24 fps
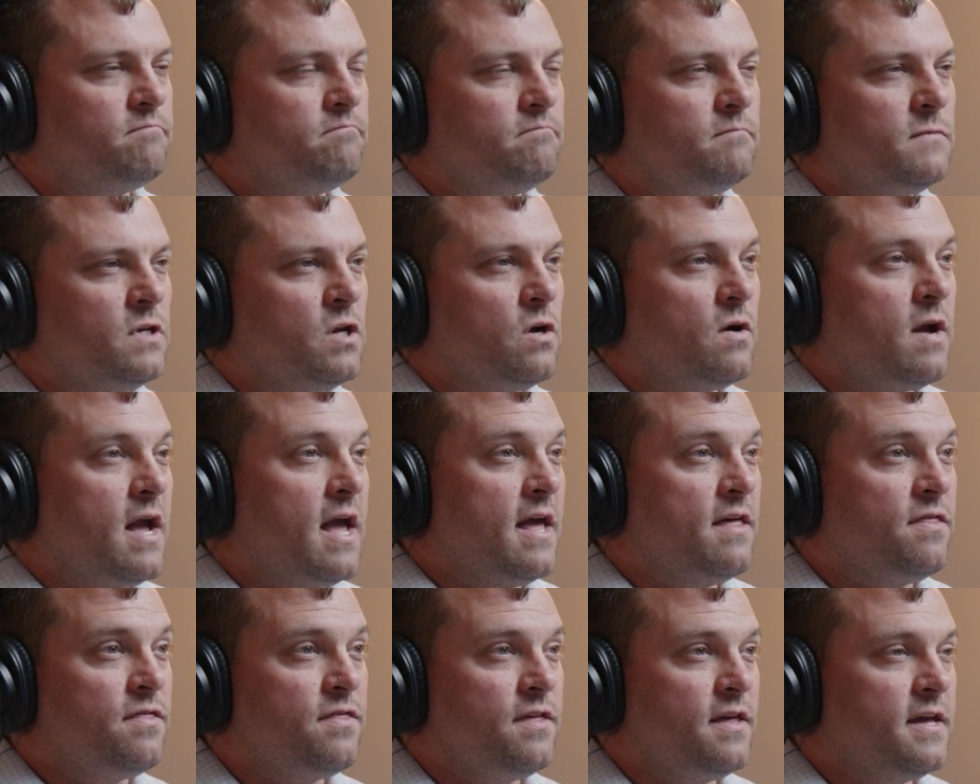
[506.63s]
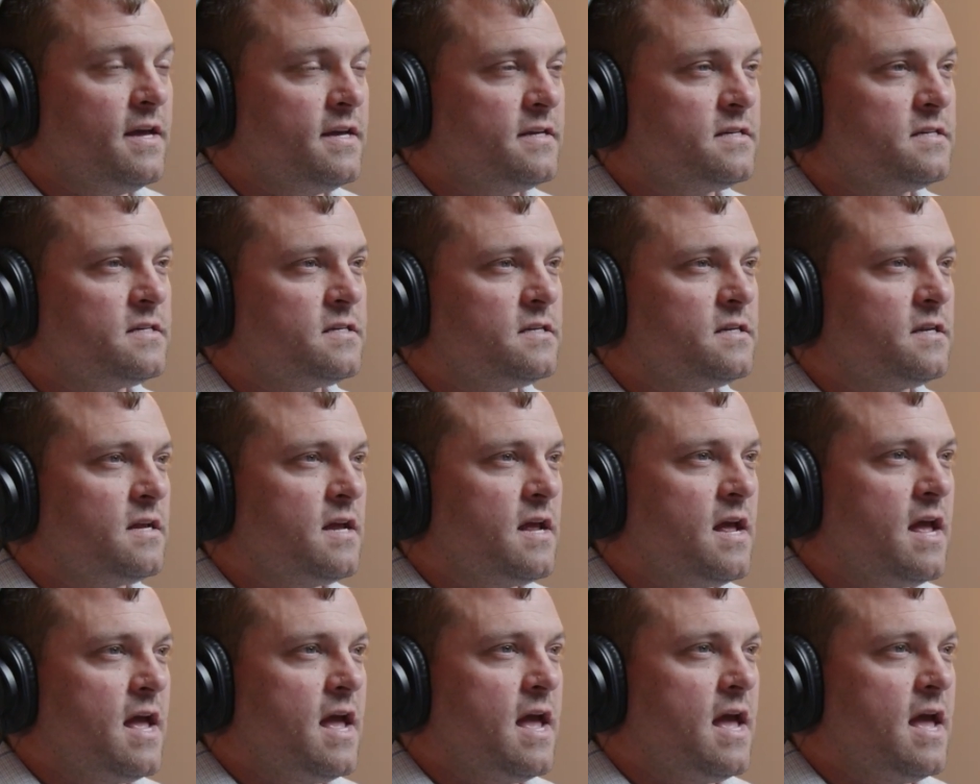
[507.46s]
atheists
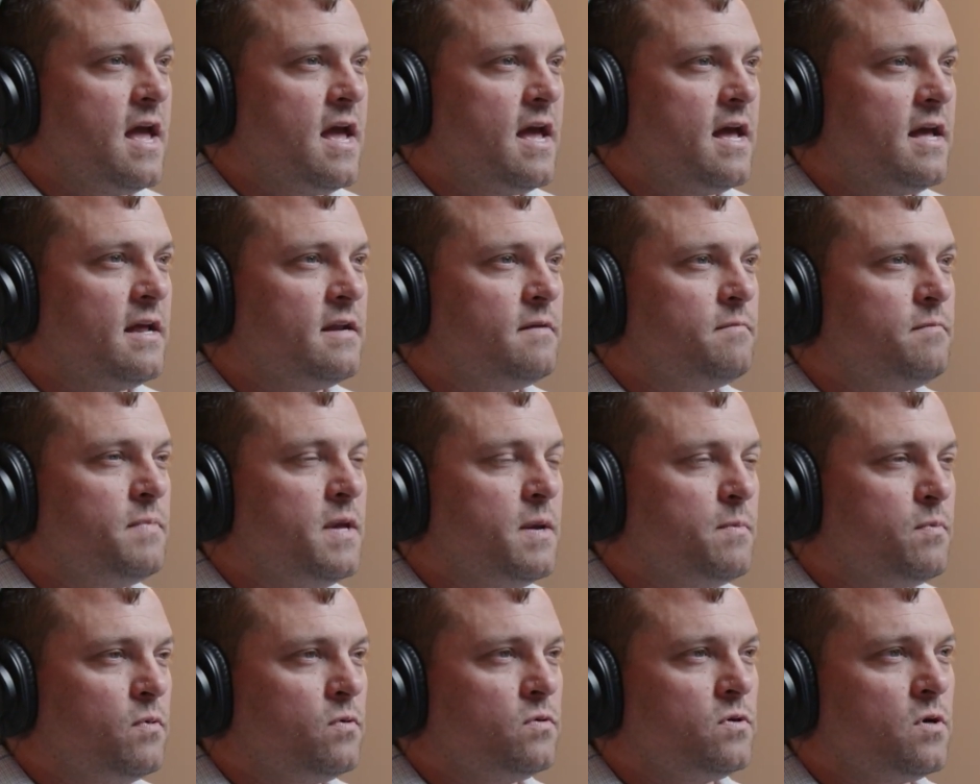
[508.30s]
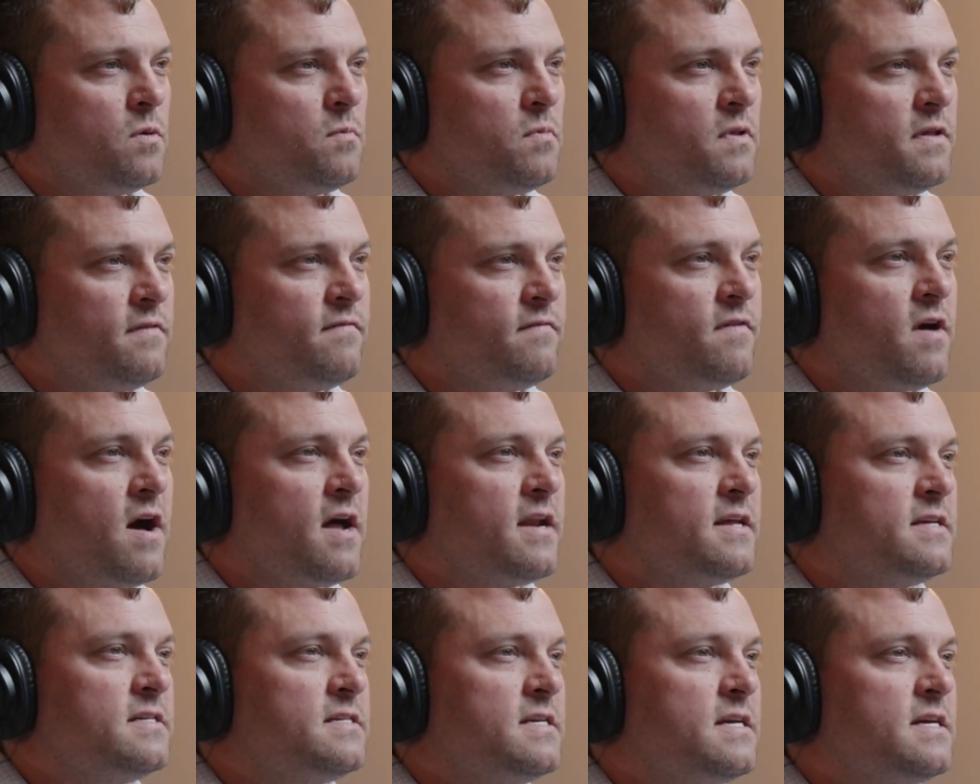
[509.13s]
and people who don't believe God
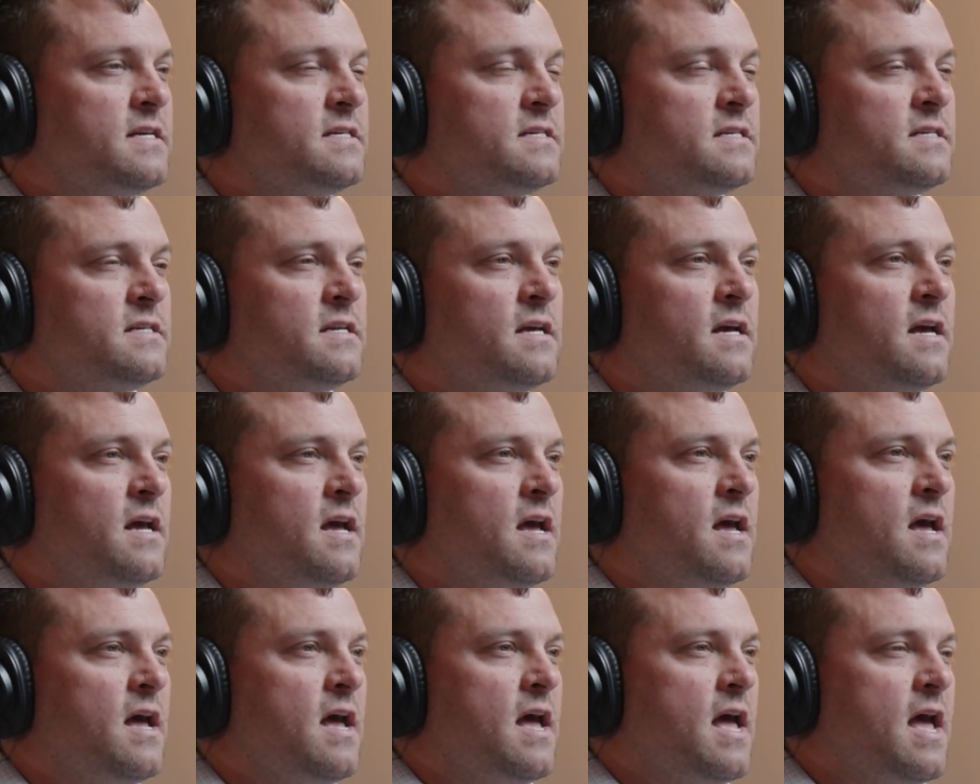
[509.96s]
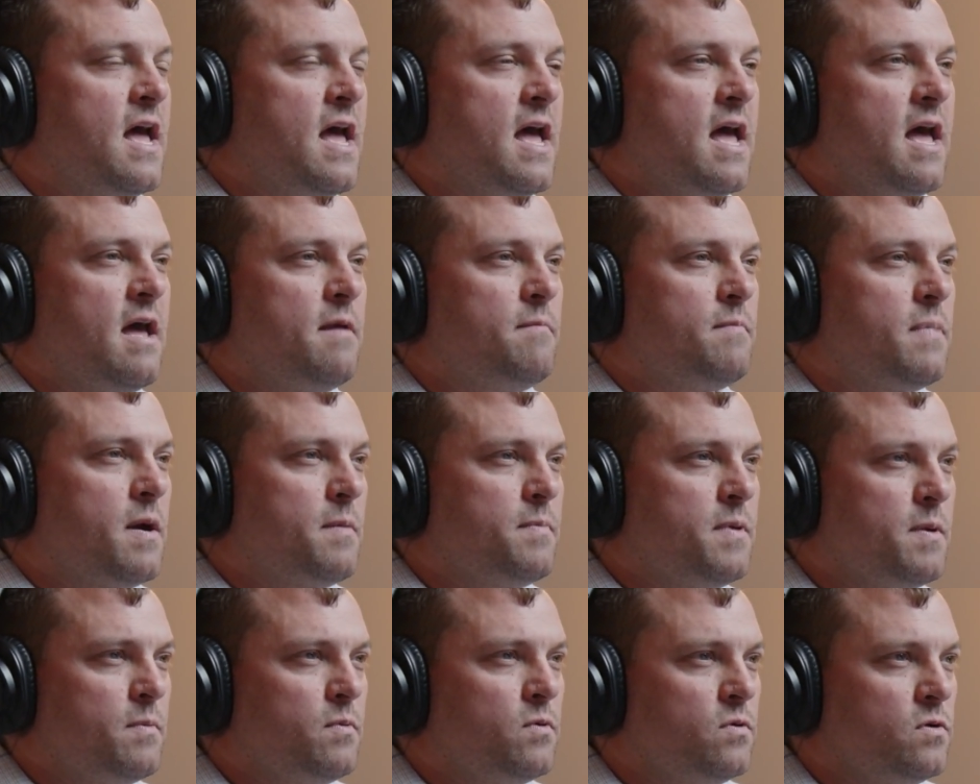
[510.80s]
exists, and by
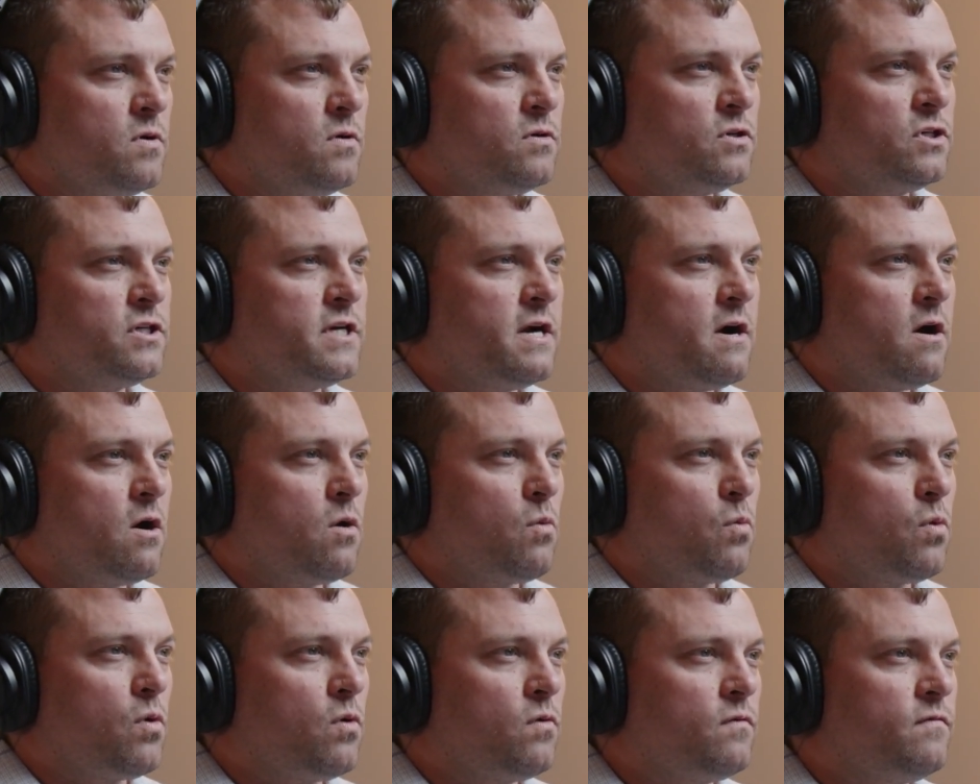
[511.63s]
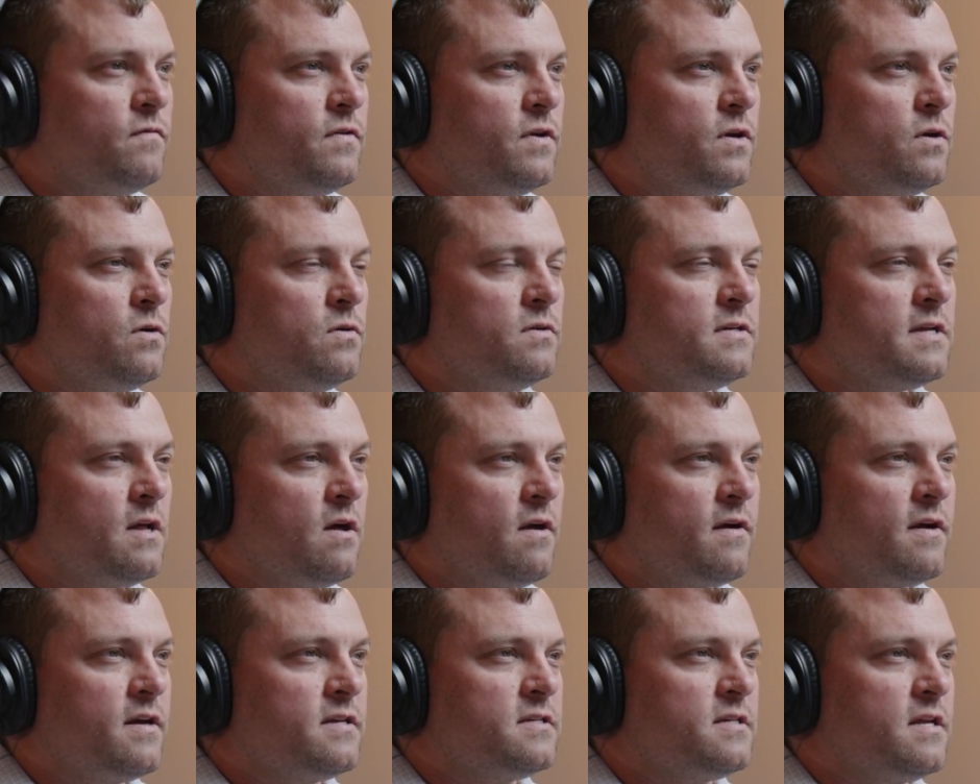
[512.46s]
people who don't share our worldview,
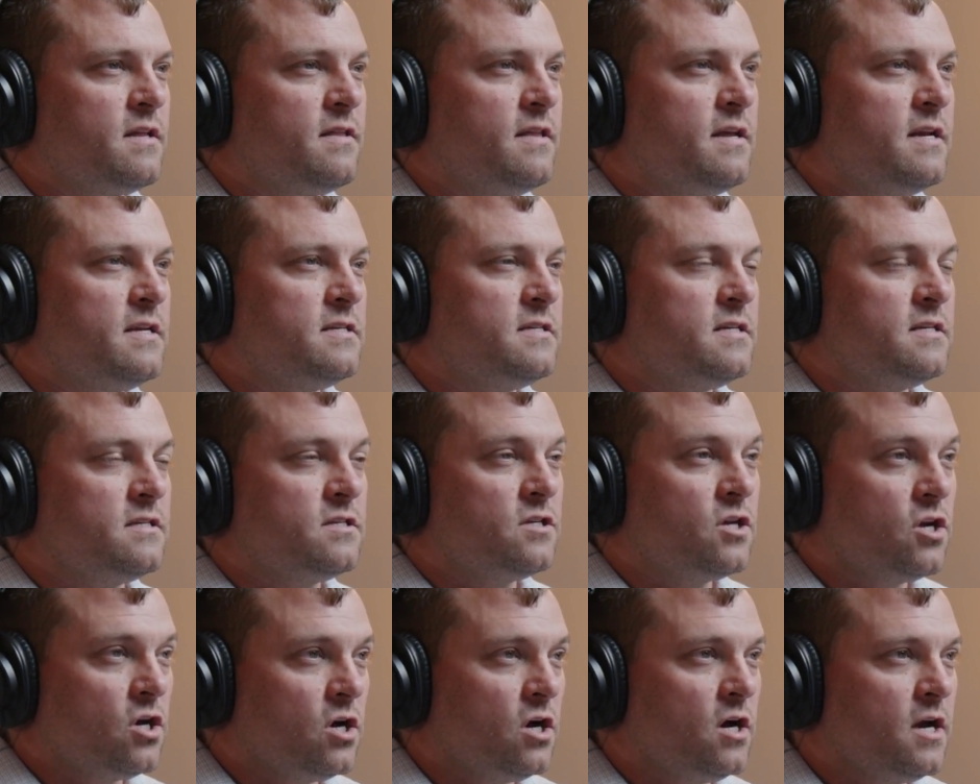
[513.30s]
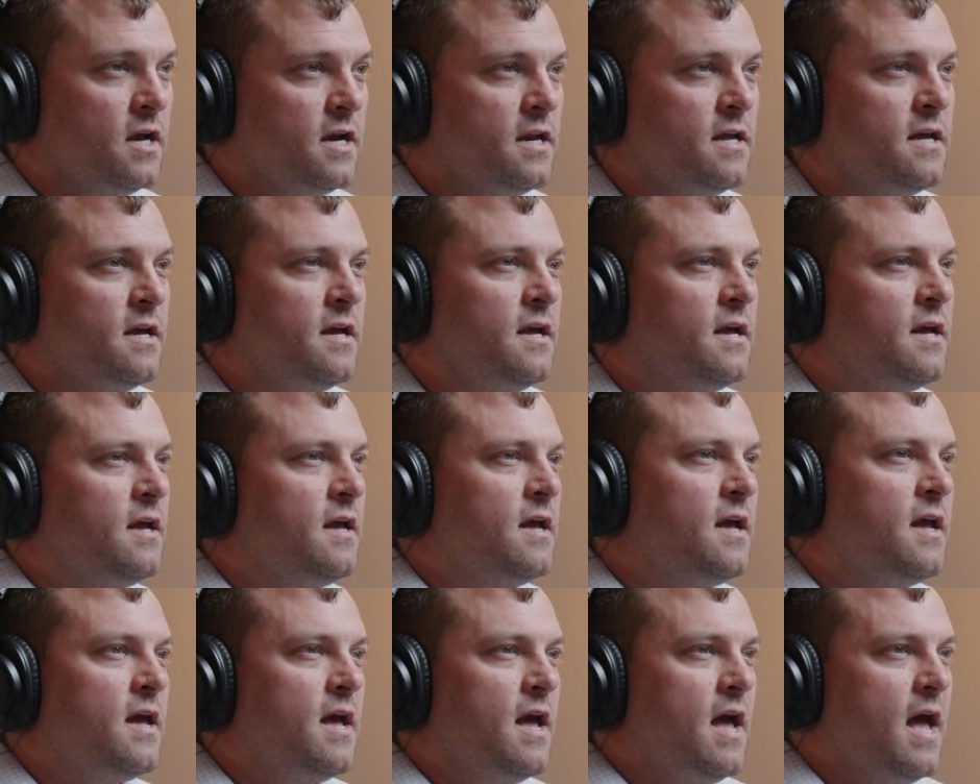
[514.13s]
telling us that this is good,
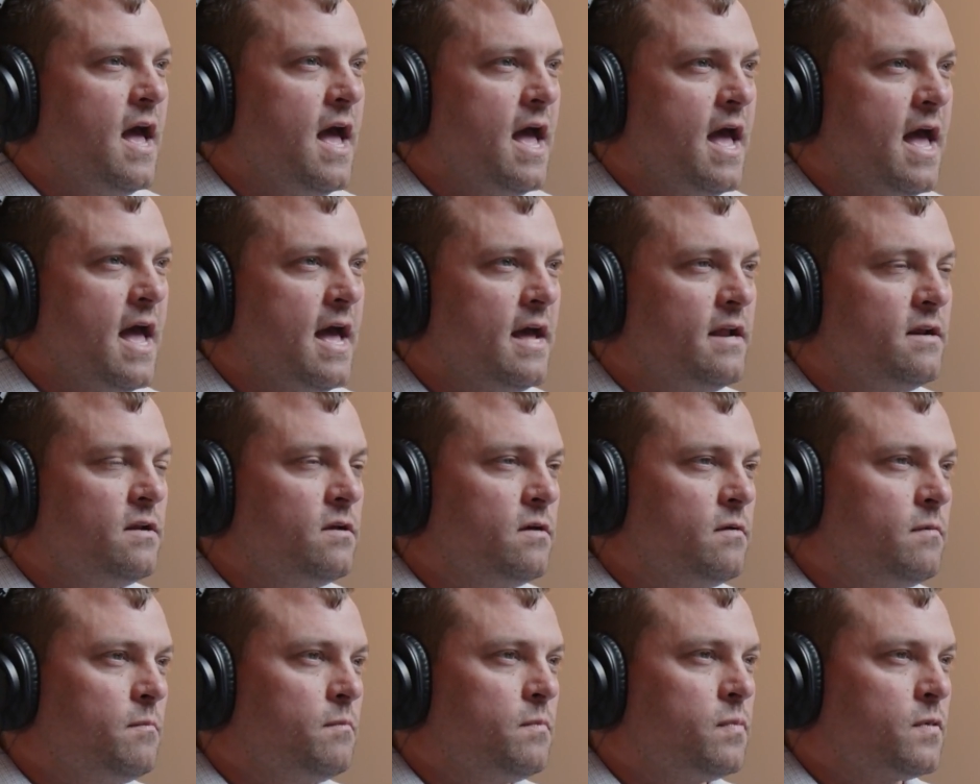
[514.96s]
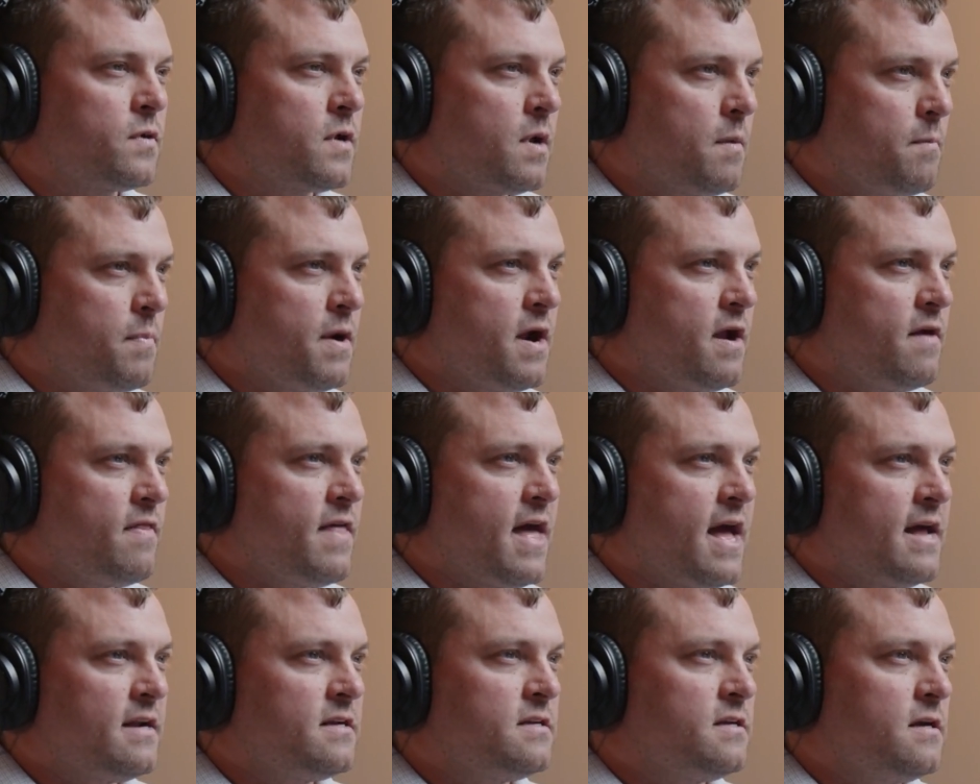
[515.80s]
and compare
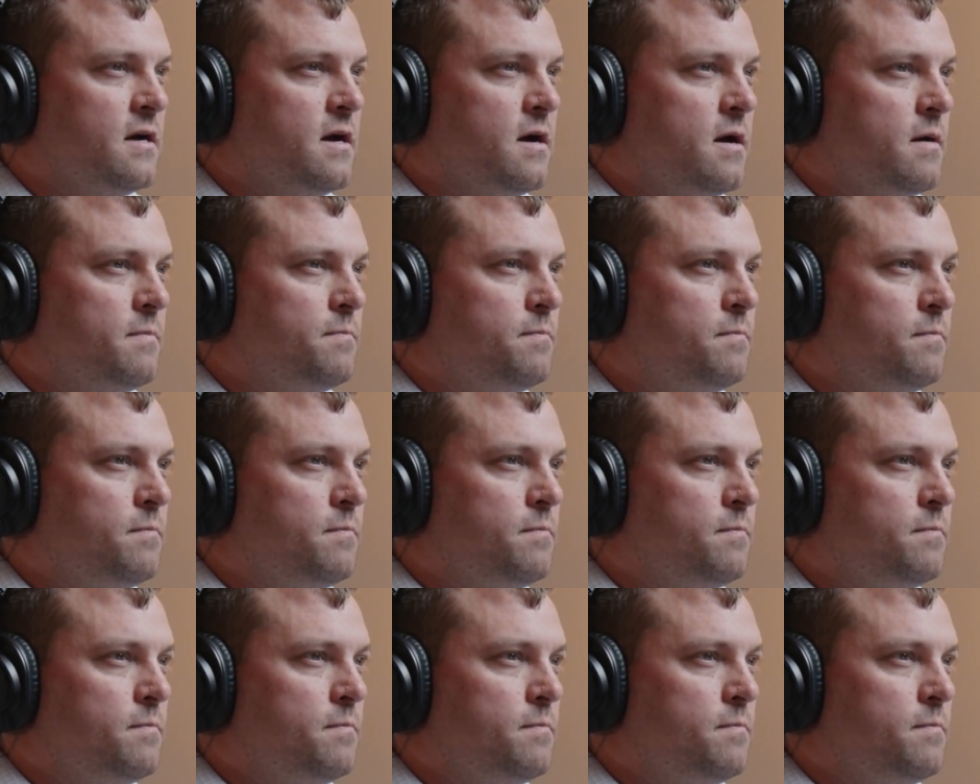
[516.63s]
that to